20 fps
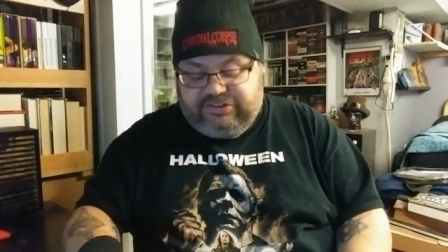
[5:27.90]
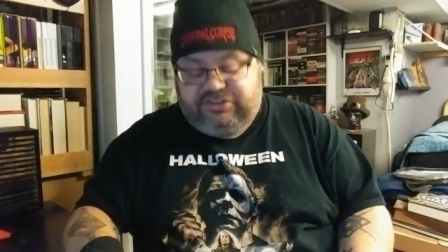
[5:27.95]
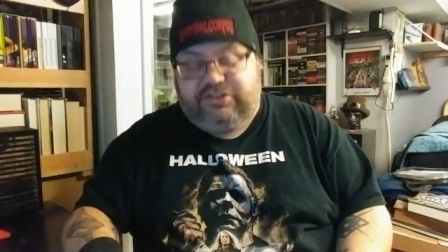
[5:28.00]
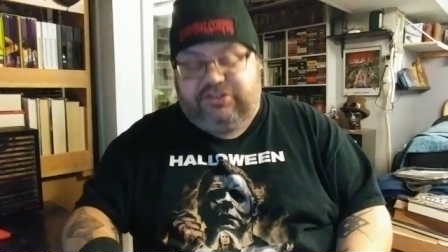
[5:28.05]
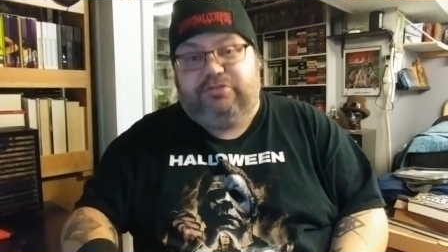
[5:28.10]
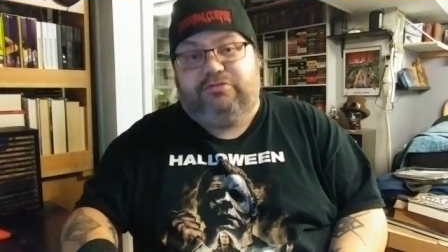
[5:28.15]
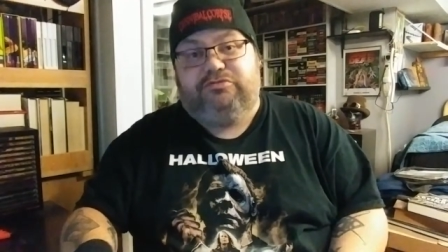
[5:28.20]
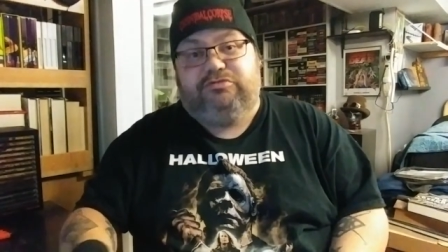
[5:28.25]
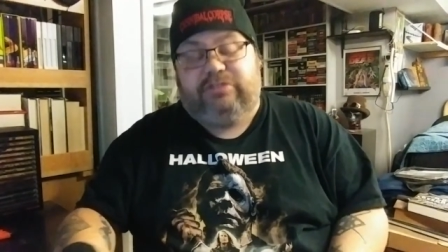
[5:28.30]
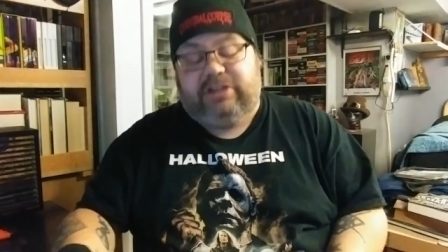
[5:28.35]

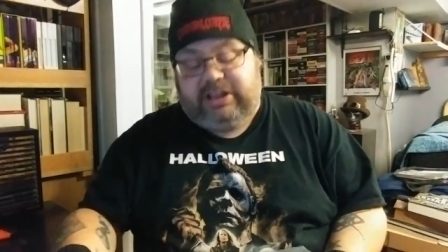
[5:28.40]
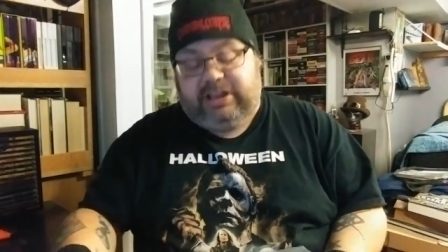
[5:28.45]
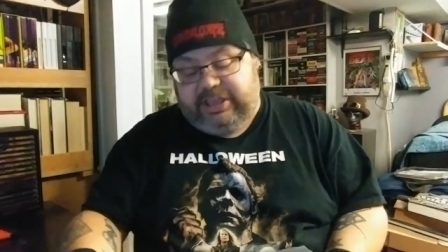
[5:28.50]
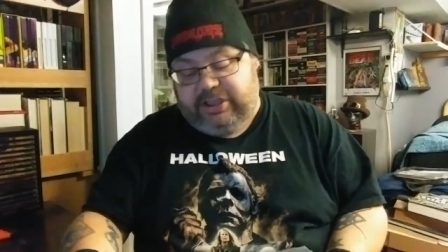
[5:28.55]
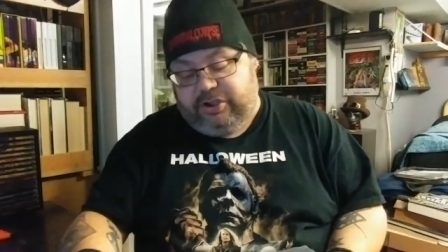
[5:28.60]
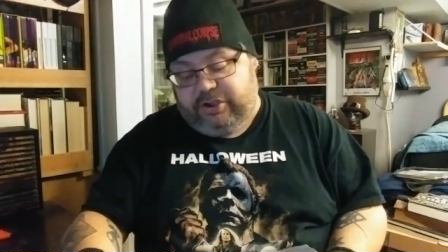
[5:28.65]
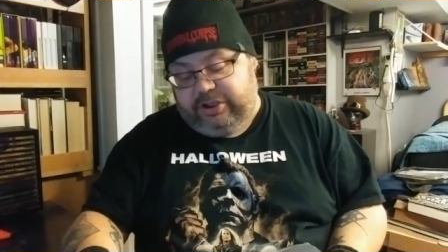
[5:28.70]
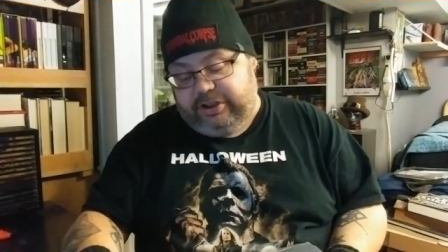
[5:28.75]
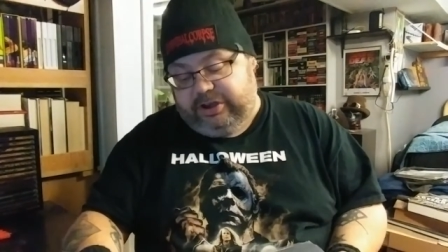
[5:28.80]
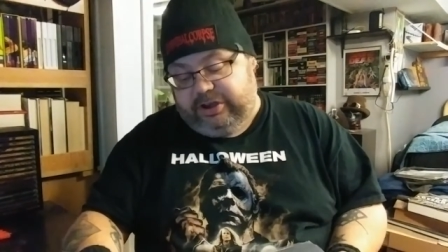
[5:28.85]
do really
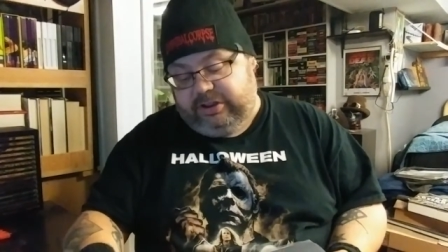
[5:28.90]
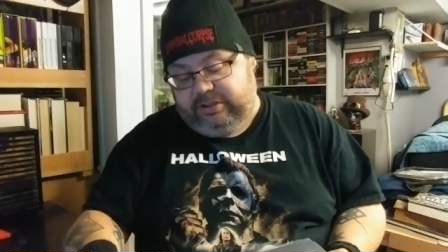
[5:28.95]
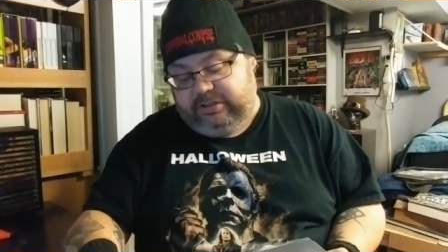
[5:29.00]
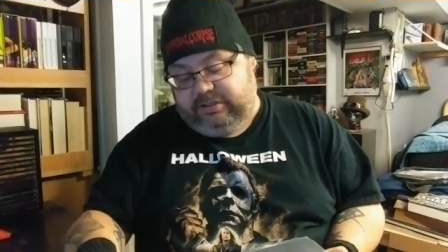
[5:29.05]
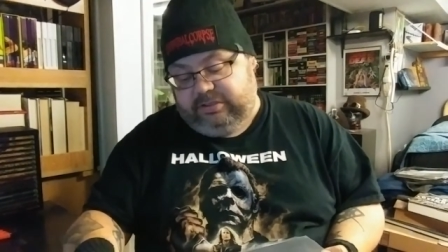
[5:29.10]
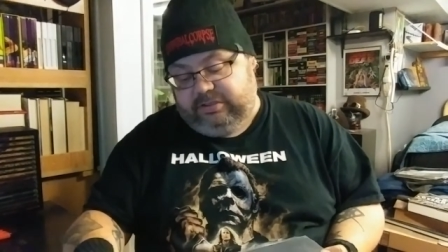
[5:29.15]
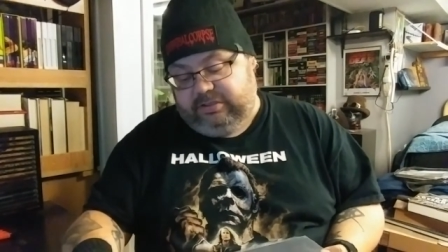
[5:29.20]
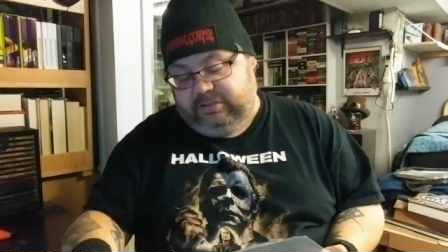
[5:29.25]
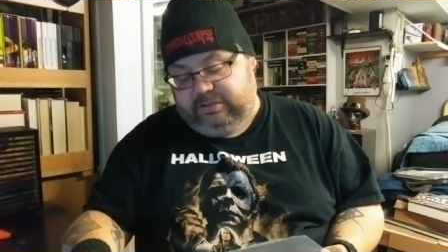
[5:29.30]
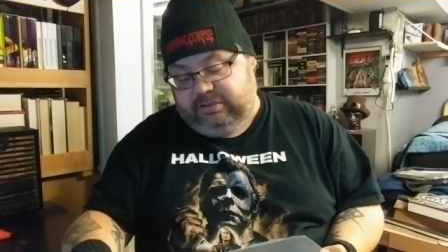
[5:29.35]
good
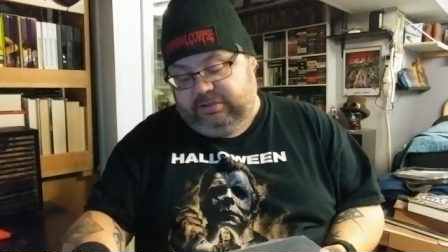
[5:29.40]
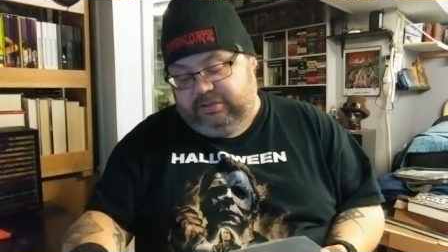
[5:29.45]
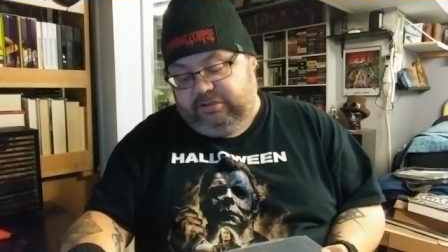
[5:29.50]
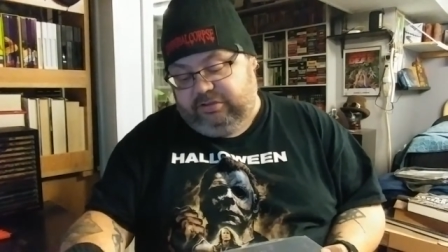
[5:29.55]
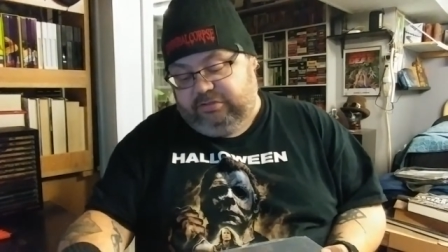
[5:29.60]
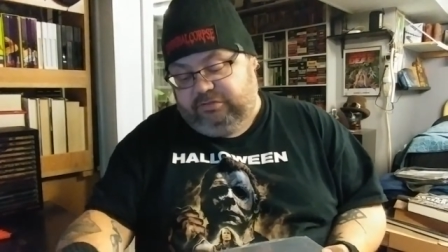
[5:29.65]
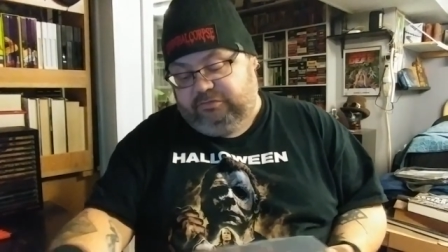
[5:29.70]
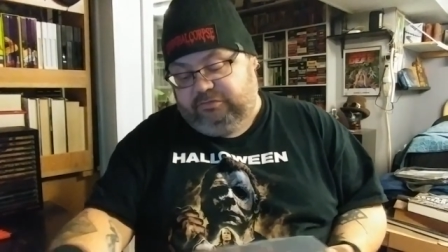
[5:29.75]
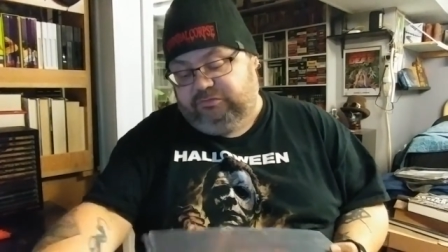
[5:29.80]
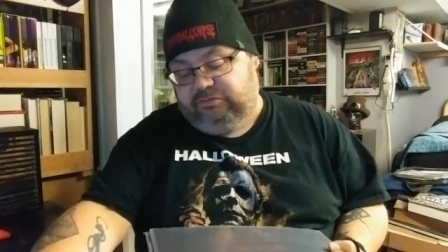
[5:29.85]

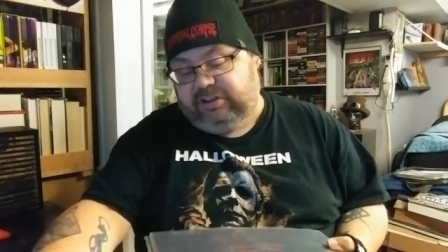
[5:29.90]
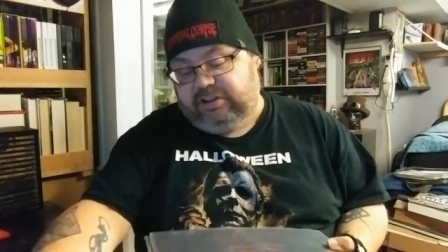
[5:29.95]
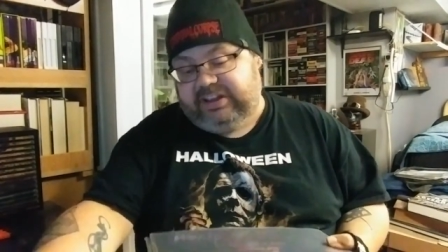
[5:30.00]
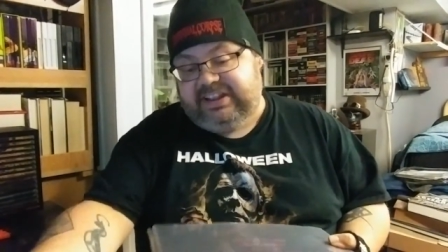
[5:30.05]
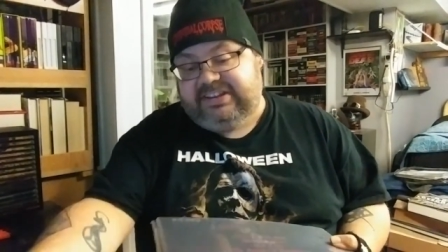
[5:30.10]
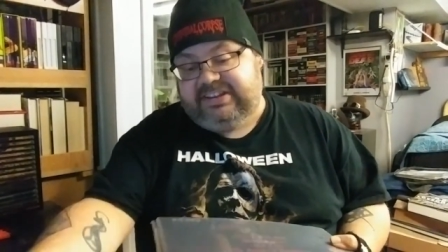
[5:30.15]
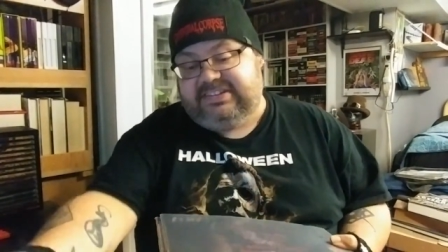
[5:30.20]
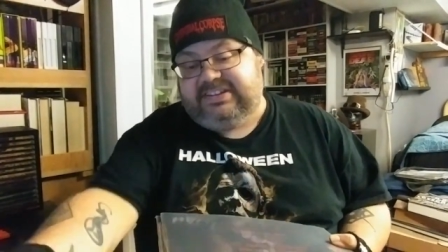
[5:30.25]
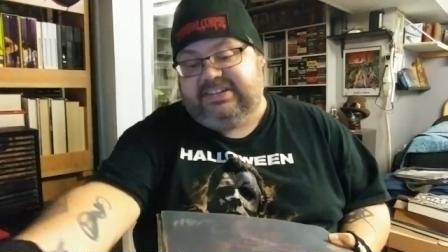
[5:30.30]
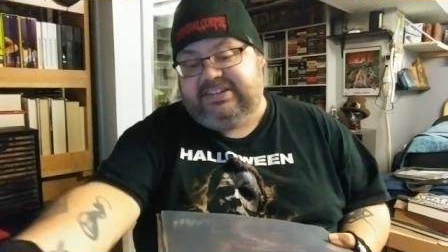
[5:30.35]

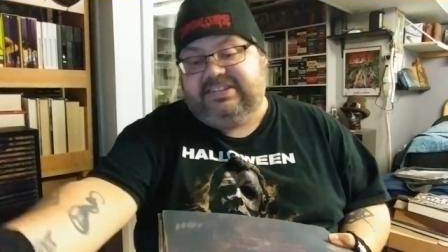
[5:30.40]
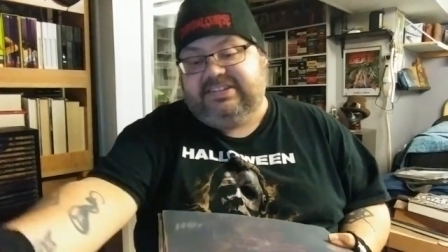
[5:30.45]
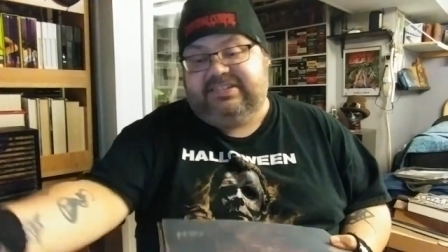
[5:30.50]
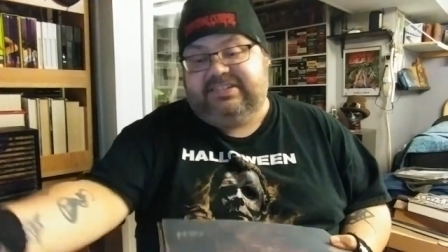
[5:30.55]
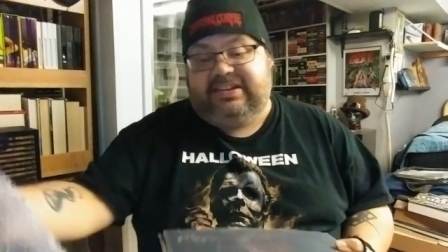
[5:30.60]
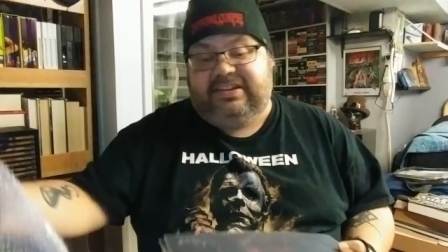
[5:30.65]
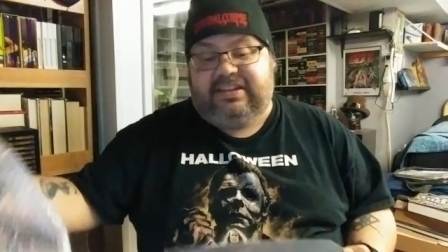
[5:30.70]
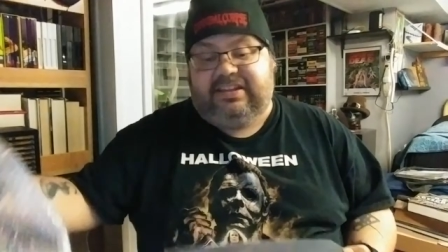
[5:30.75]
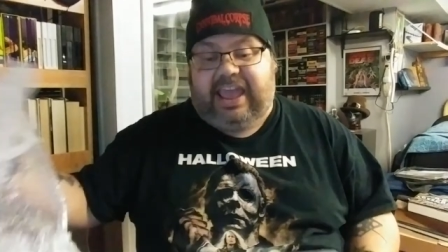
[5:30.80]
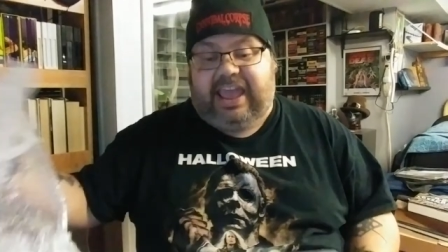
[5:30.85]

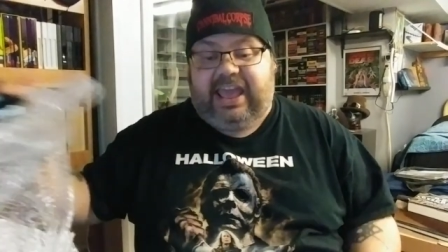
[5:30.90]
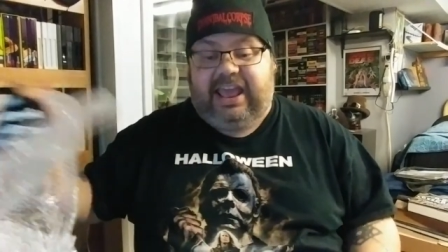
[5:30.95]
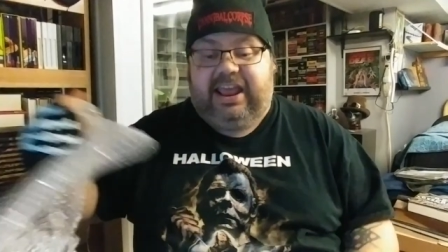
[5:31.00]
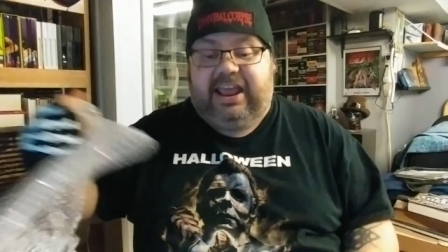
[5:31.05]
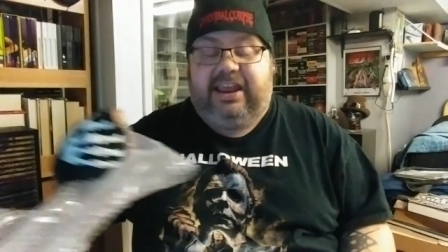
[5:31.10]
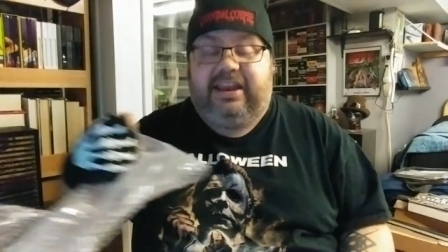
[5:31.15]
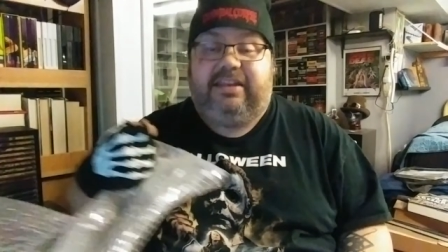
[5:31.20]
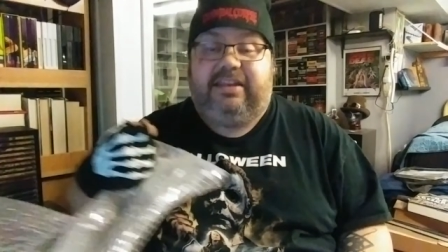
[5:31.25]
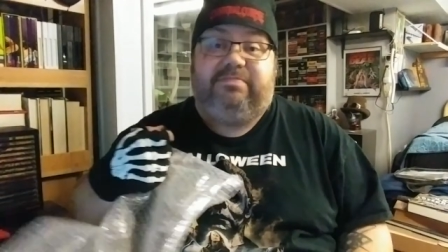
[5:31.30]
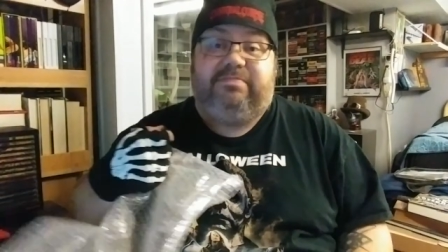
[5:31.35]
releases
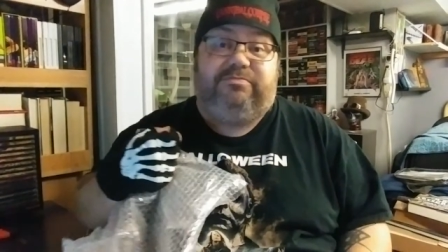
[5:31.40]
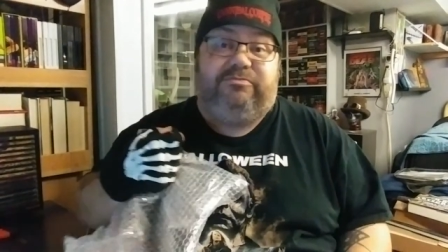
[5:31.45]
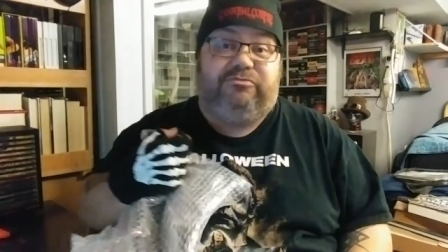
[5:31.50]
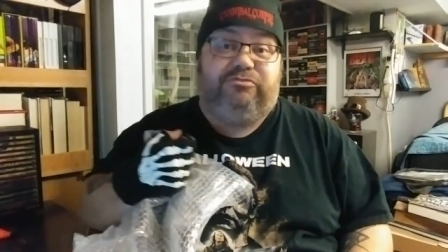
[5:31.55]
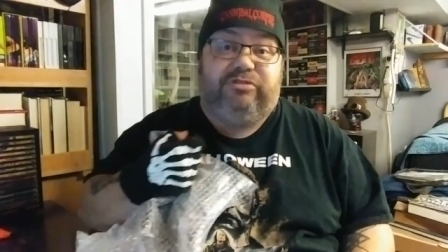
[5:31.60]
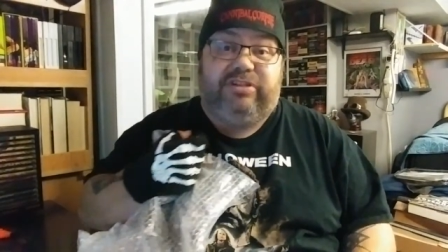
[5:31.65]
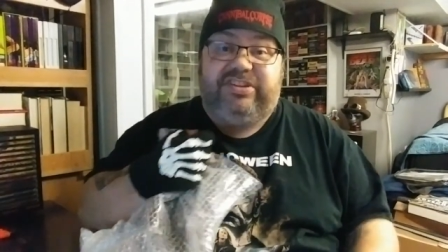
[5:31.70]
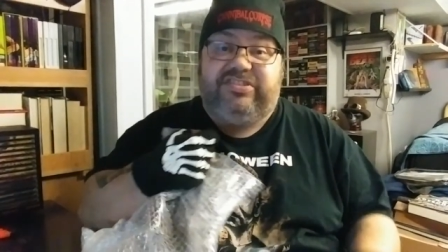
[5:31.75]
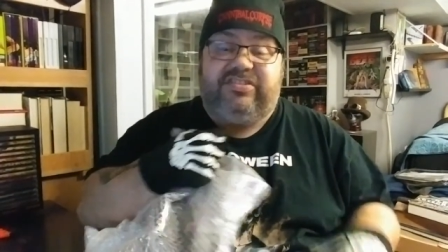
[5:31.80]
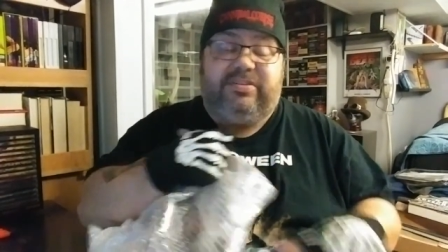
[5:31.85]
and
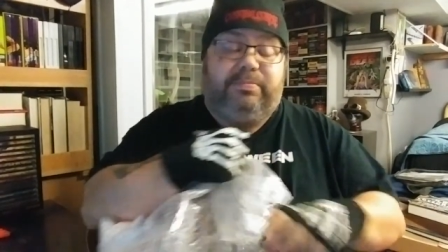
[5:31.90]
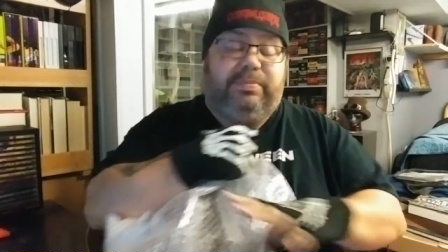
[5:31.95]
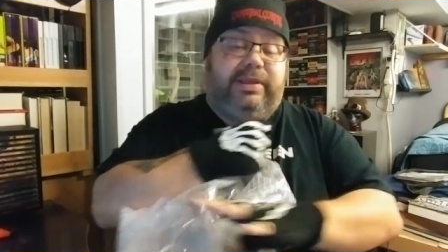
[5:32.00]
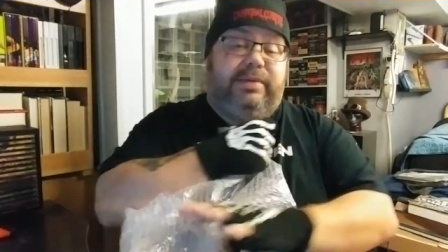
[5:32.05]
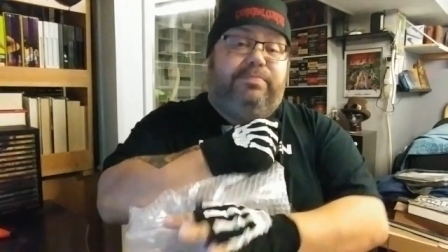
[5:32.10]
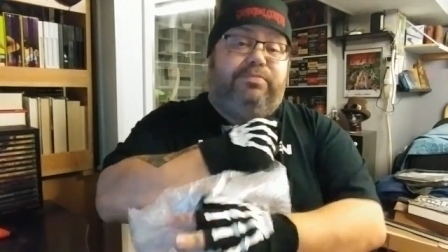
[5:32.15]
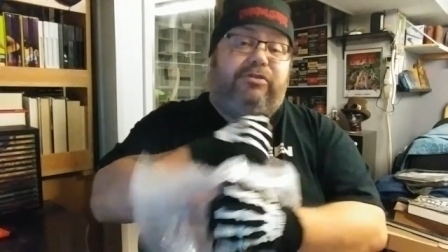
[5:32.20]
reasonably